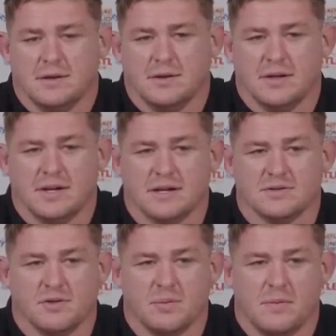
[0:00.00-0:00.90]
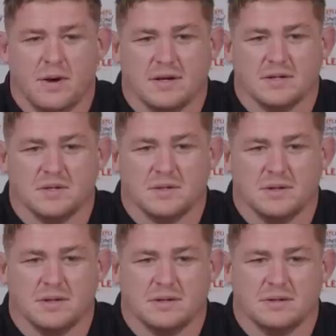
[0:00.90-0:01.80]
you know, I think as rugby players,
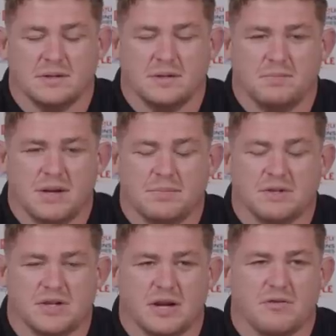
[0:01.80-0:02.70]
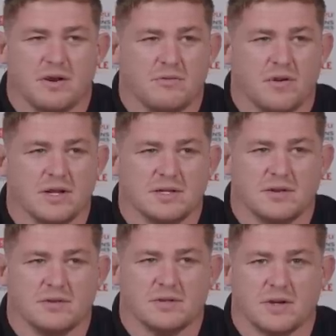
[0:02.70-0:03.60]
people generally rise
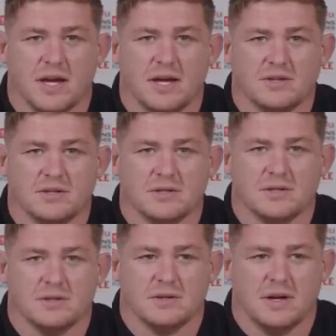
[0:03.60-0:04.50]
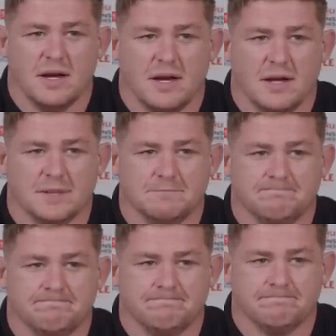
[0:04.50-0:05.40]
to those occasions, um,